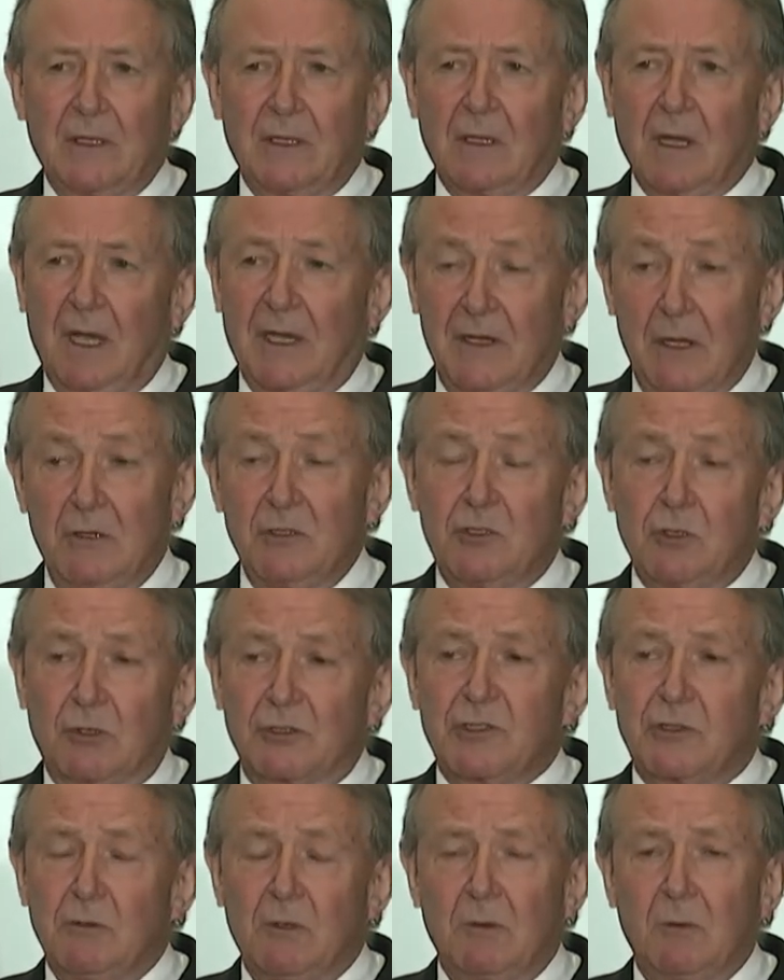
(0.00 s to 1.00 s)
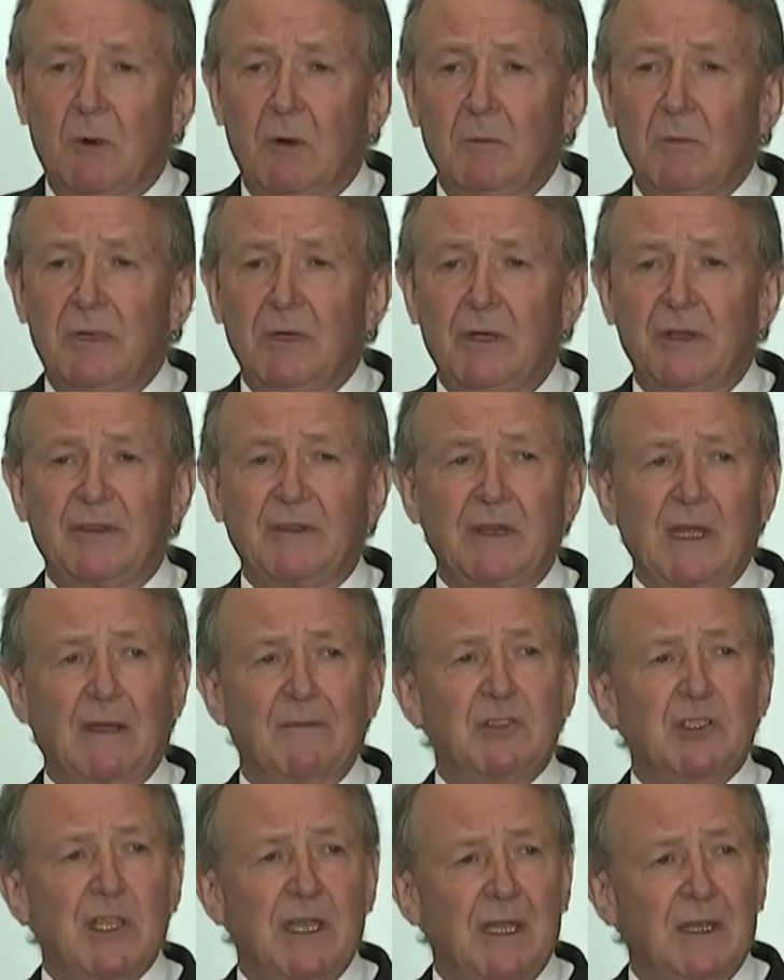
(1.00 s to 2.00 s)
I know Joshua Wong personally. I've
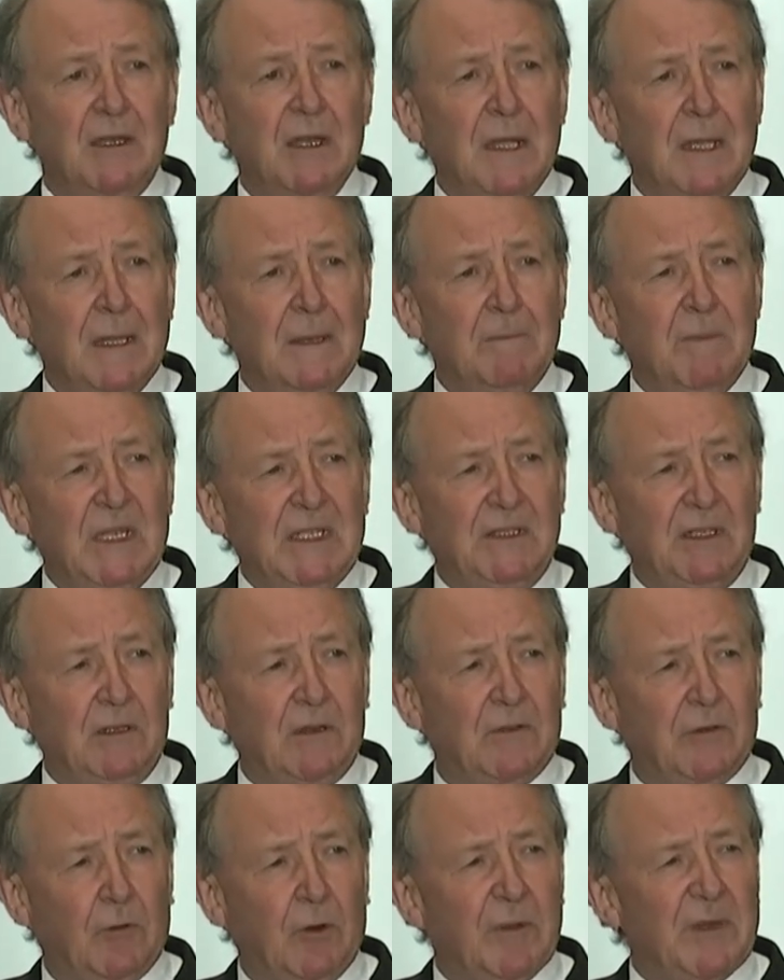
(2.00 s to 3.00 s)
chaired meetings for him.